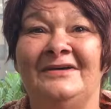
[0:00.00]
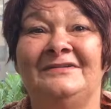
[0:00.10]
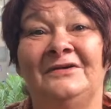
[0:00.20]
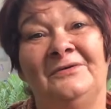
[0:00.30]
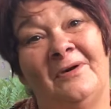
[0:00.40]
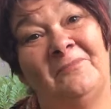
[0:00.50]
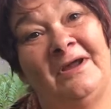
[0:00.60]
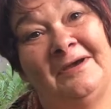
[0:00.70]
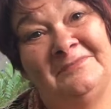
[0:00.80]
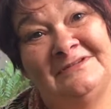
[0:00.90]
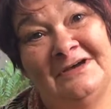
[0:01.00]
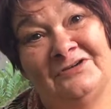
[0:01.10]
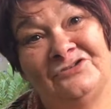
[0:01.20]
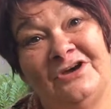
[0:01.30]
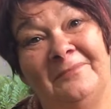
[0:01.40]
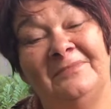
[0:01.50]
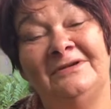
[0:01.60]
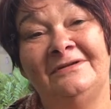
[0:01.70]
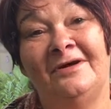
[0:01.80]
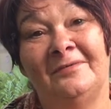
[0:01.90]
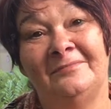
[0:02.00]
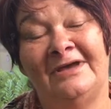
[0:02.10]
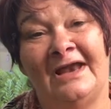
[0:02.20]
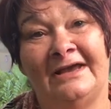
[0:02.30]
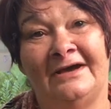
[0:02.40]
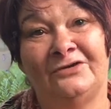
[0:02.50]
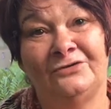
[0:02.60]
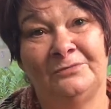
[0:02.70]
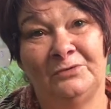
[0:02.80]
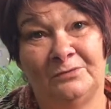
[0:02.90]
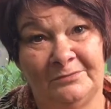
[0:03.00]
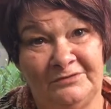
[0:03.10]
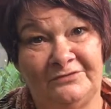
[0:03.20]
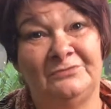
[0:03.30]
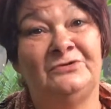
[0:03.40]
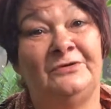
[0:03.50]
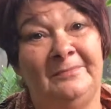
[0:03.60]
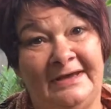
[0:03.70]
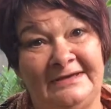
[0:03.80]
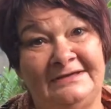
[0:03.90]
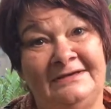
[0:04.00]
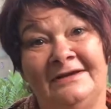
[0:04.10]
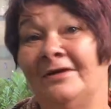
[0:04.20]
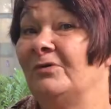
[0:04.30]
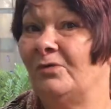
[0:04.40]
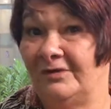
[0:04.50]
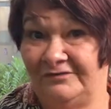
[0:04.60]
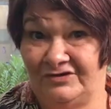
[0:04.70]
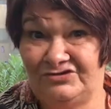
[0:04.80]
So my name's Dale Chapman. I'm Yuwaalaraay Kooma woman from Dirranbandi, and I'm a qualified